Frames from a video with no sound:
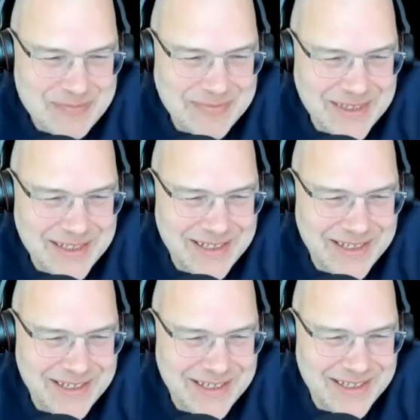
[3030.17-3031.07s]
Greek
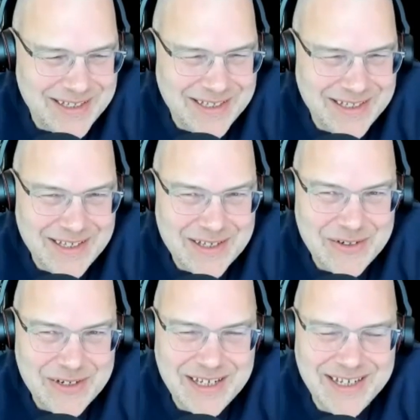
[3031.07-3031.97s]
Easter. You'll speak there too.
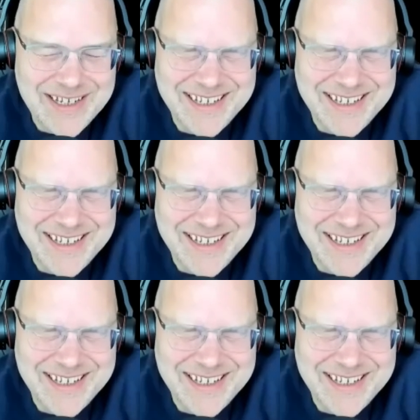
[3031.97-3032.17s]
Greek. E-